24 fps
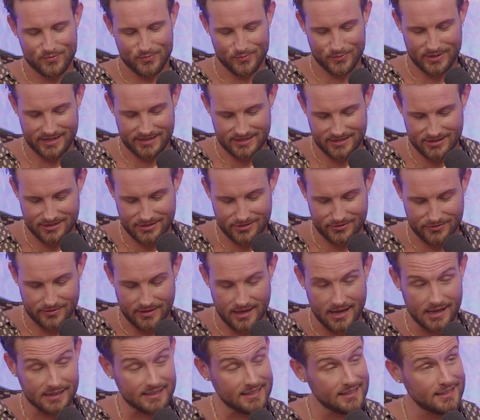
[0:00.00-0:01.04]
We do.
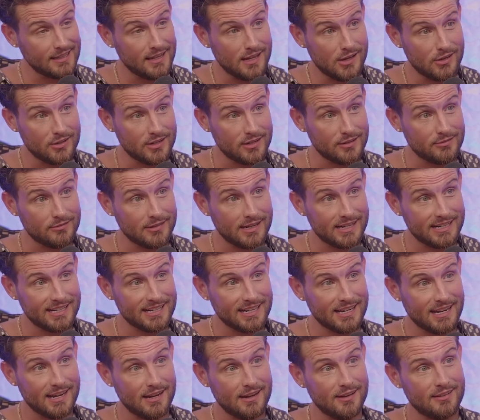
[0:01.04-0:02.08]
Locked and loaded, ready to
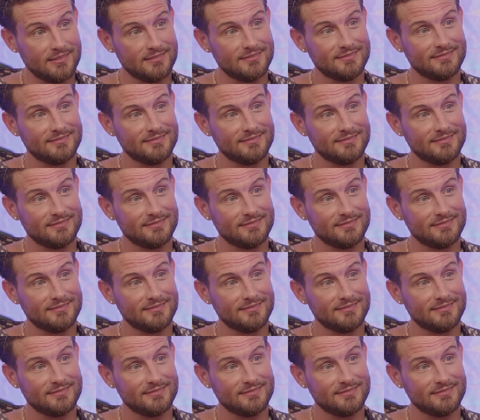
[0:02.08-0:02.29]
go.